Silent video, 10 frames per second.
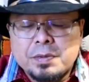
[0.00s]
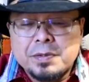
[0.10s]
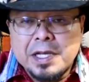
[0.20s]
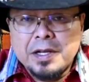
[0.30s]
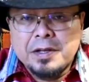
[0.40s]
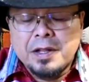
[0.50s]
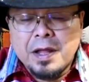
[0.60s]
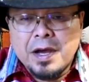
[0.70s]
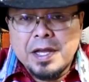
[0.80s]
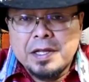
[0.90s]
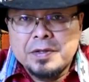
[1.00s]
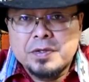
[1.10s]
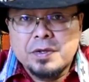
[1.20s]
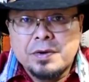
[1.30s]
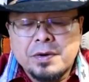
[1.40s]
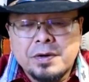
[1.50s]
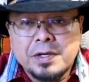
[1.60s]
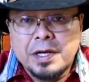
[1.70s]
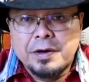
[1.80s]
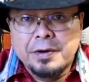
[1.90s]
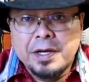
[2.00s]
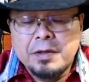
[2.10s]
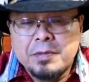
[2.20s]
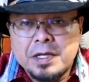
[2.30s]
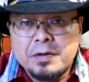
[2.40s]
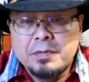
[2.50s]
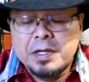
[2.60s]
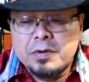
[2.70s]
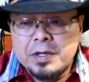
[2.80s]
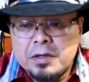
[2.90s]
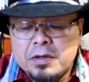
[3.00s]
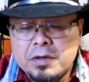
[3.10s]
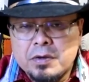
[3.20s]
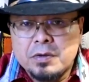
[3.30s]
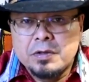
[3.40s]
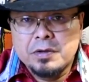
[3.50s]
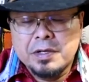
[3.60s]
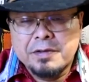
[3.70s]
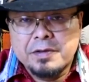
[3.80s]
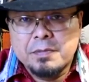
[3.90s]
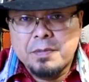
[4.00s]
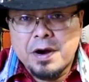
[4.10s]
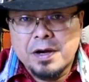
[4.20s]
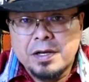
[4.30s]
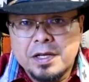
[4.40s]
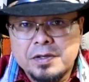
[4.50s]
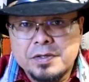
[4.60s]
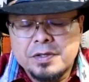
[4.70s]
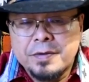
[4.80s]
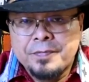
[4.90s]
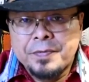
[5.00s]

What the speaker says: say, an alliance, or an agreement between two different parties,